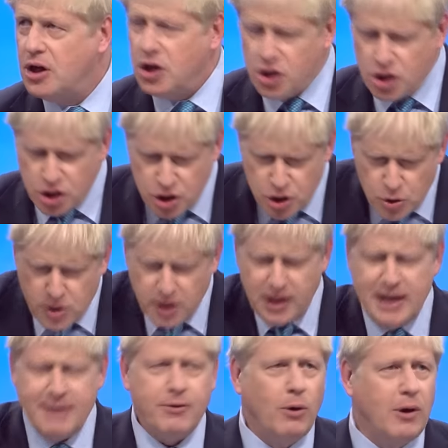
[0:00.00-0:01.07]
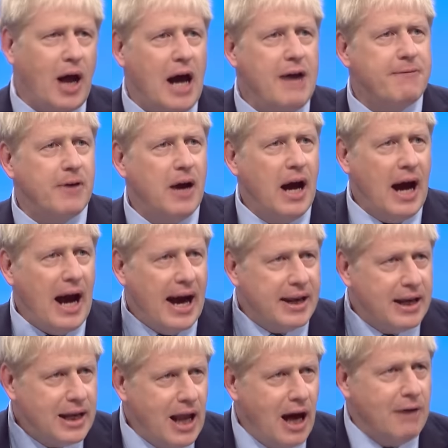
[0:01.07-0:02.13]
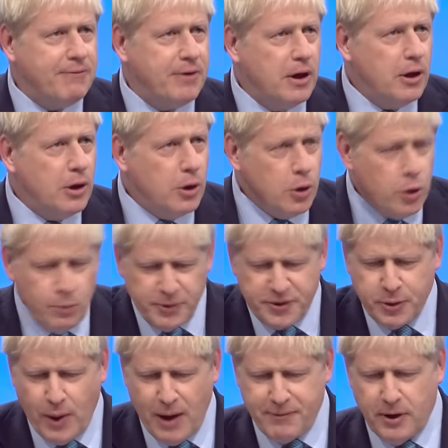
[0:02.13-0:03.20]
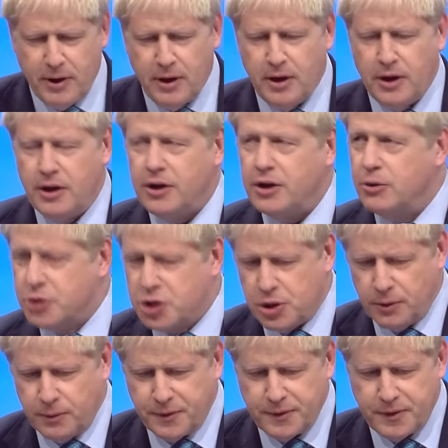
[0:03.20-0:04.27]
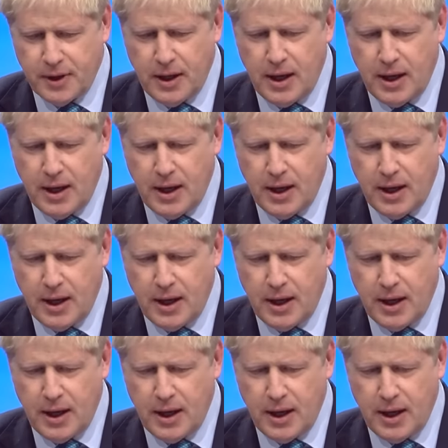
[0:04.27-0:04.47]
you can live your life and love whomsoever you choose.